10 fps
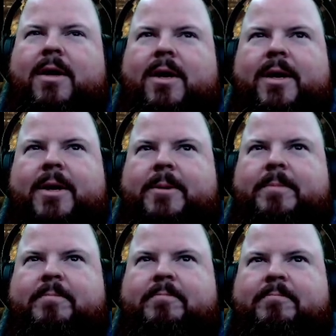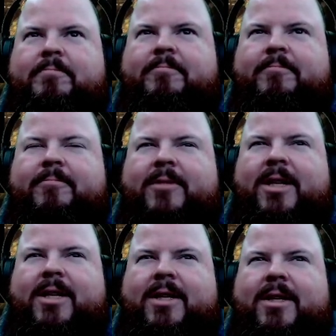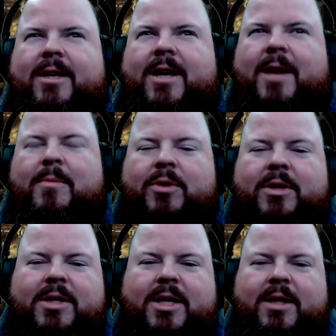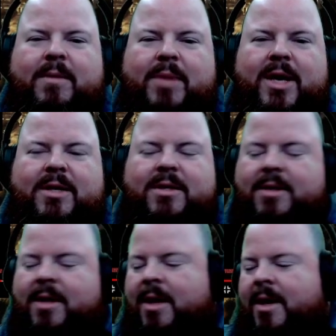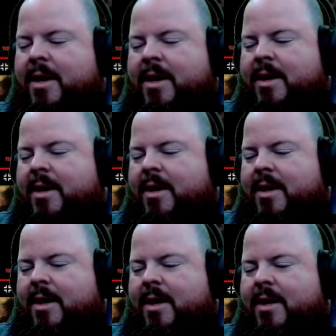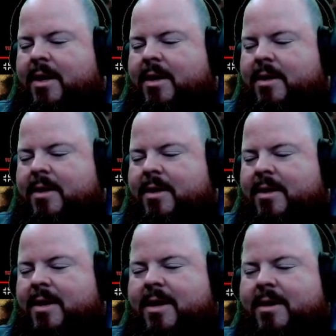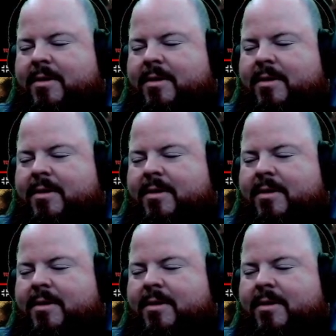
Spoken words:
And I'm really digging the bass. And yeah,